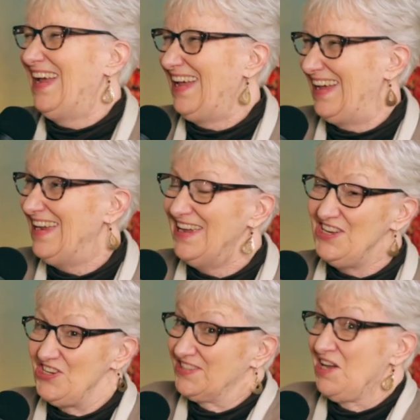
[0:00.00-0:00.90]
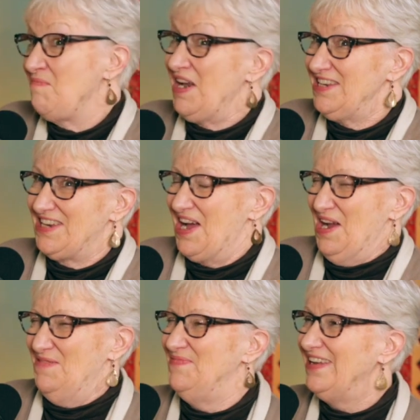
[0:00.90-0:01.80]
yeah. just come
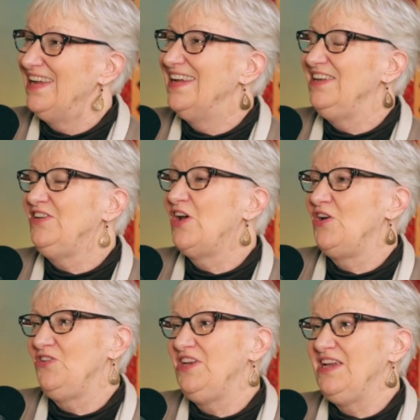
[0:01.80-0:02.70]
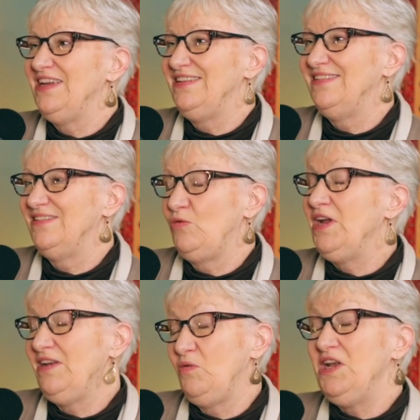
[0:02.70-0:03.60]
anytime. You know, you need
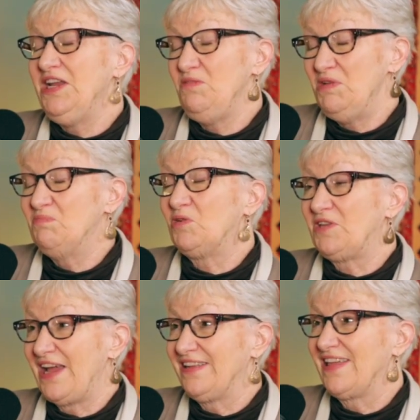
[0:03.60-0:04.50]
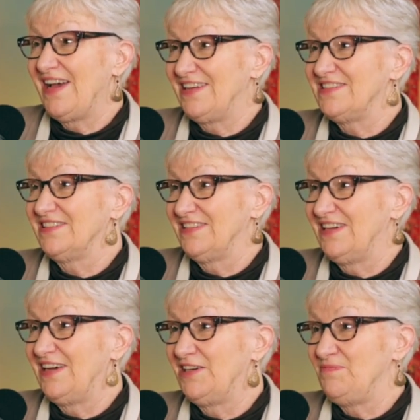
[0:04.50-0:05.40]
we we need people like that.
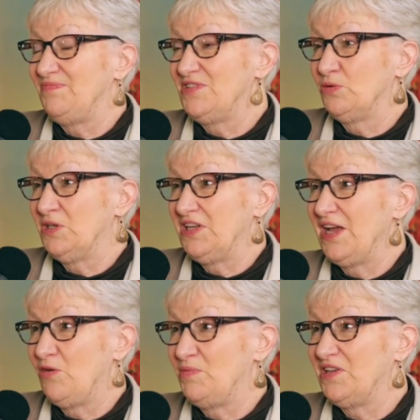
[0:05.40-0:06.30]
Yeah. Um, to really help